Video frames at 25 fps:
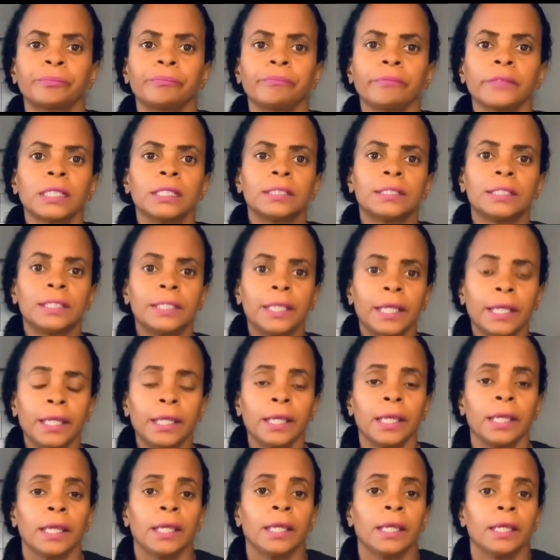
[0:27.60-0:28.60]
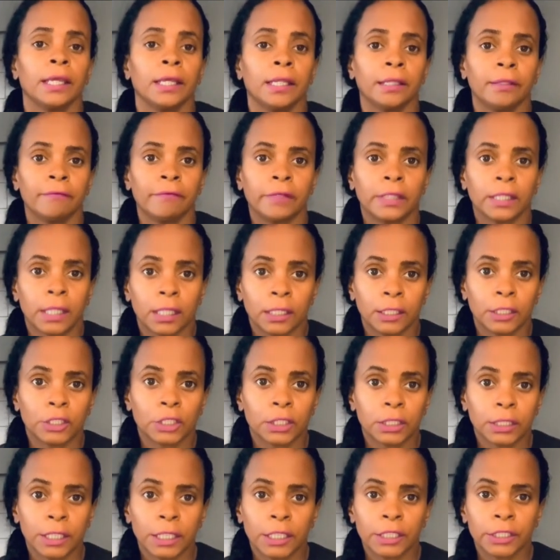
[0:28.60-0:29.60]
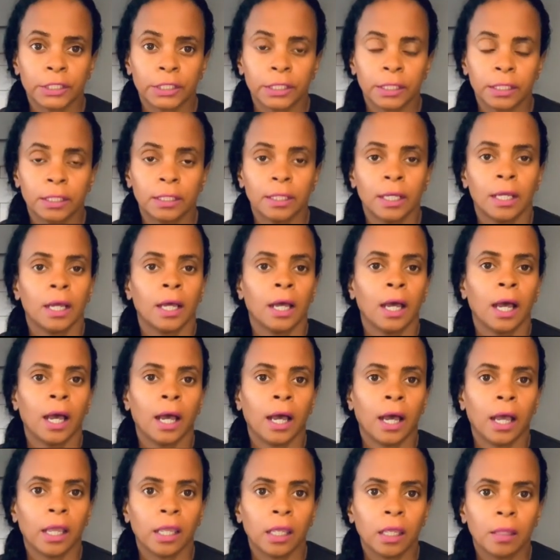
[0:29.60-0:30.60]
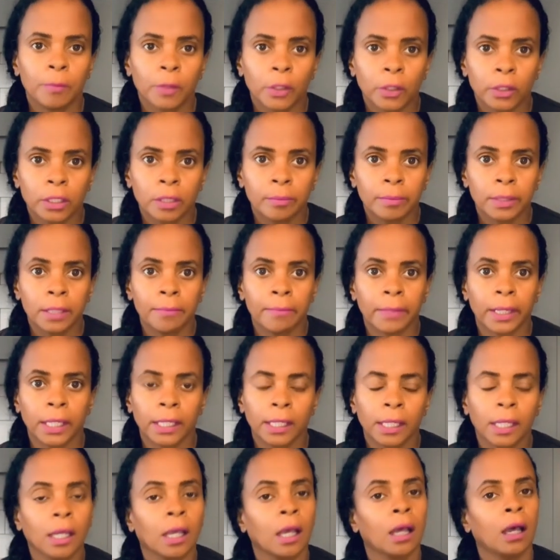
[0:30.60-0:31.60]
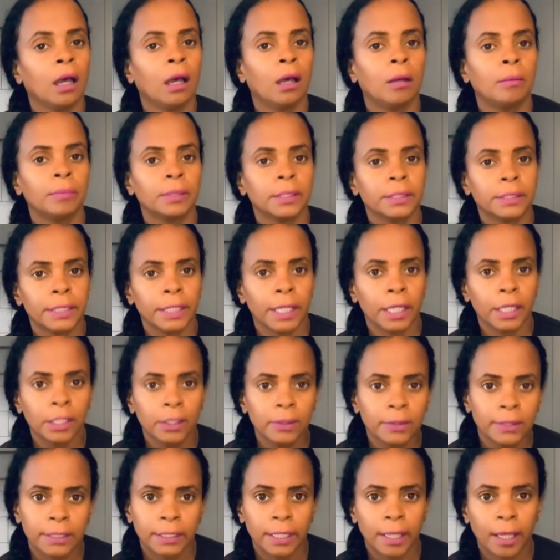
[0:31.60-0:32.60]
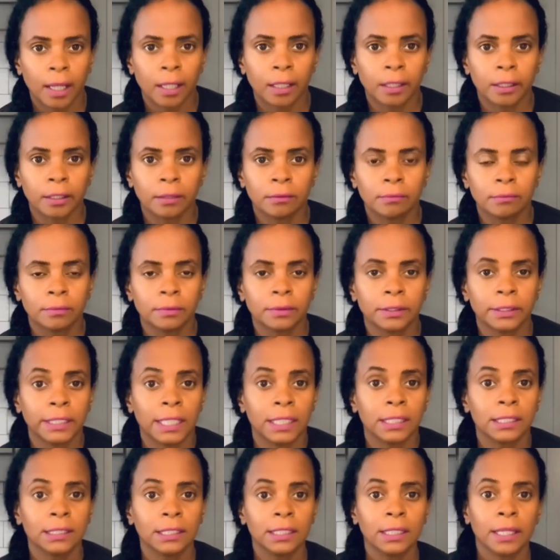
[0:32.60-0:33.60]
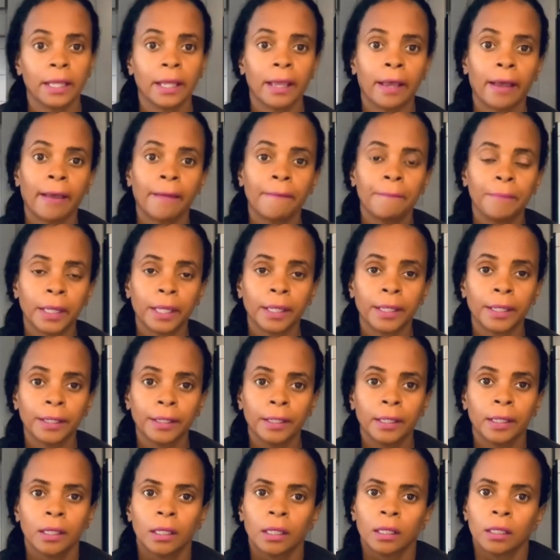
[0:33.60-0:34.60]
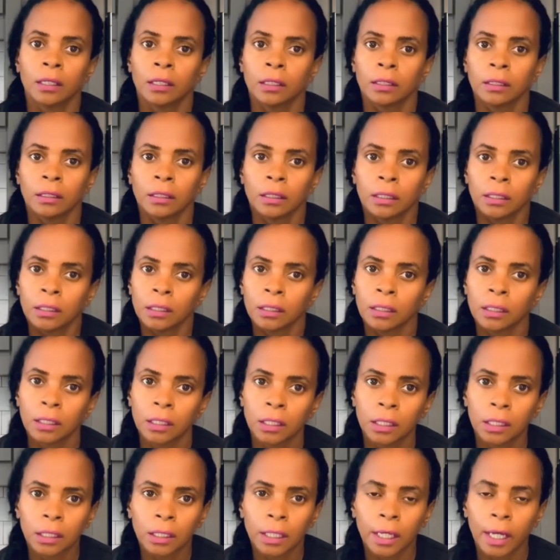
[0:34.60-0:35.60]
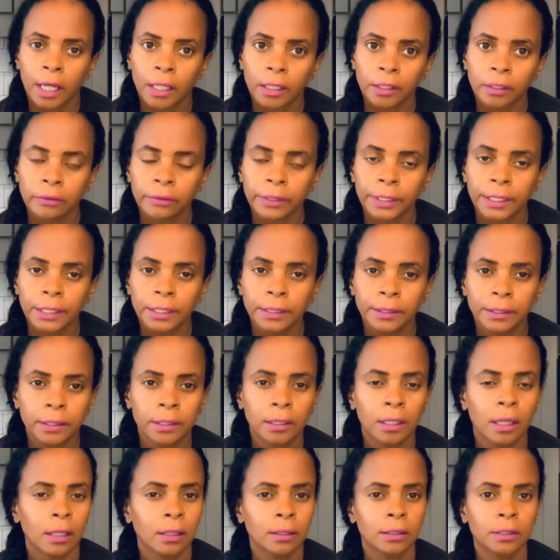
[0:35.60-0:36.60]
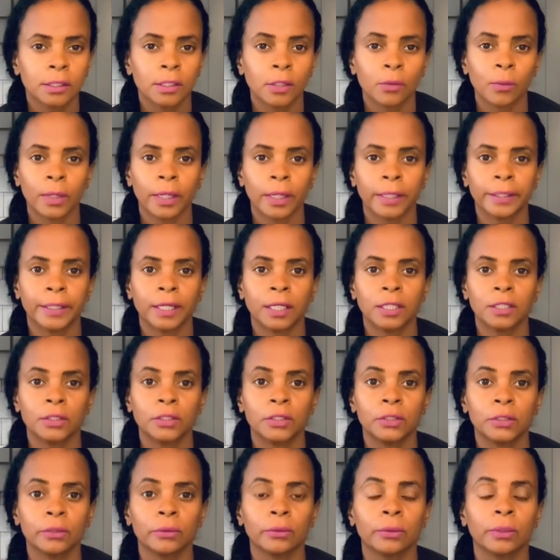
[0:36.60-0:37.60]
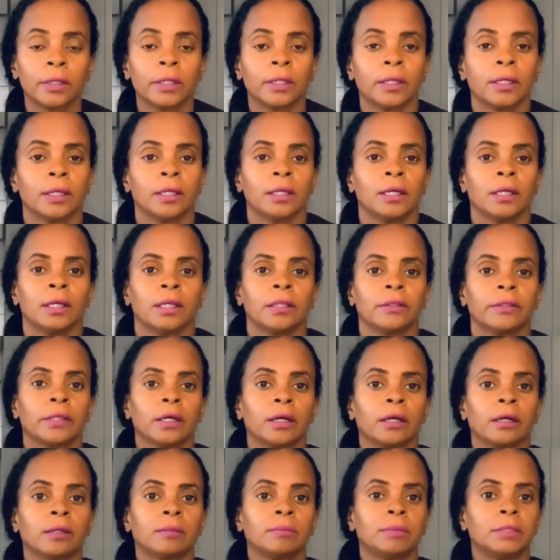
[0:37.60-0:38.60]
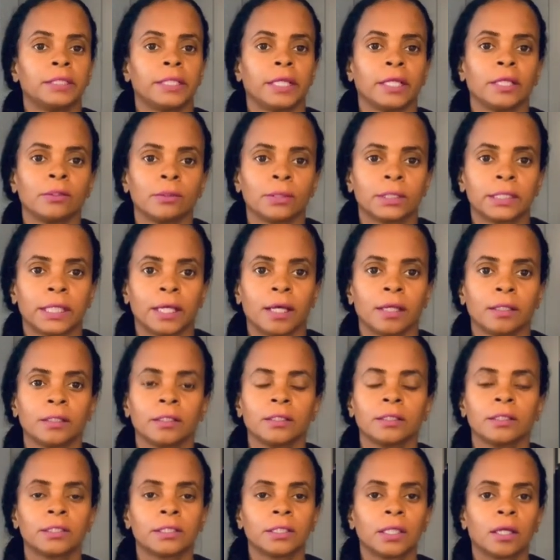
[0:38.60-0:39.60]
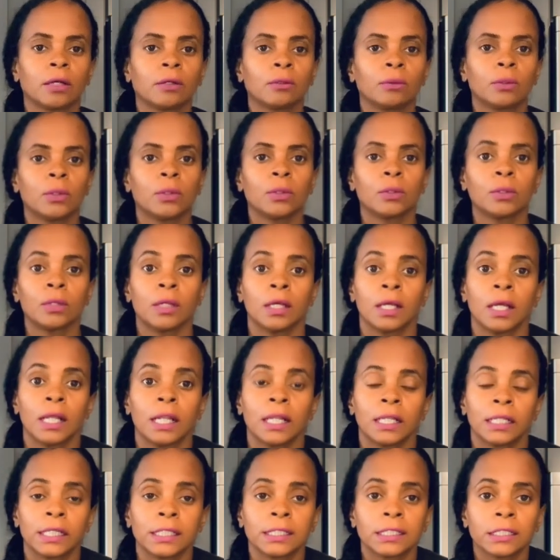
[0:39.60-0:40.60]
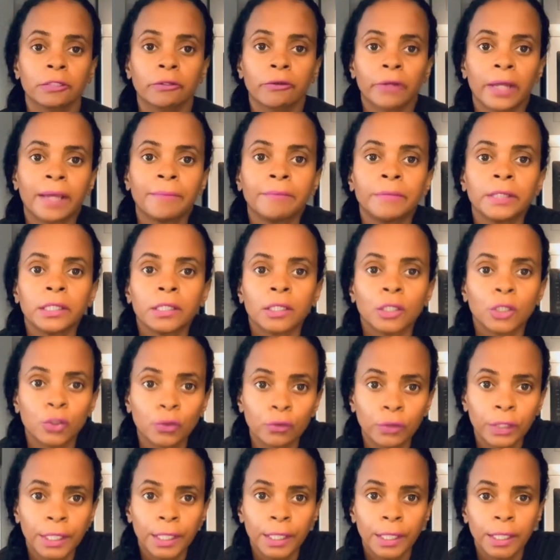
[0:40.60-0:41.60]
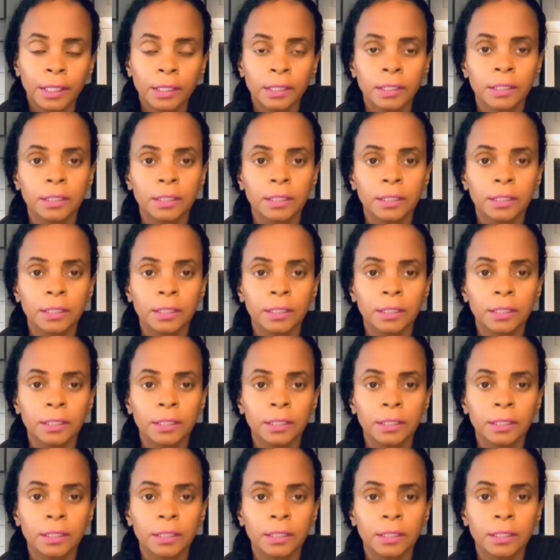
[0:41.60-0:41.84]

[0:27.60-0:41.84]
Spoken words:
today in the Veganlicious kitchen, I am going to be making potato salad. Yesterday I made collard greens, so why not do the potato salad? So let's grab the ingredients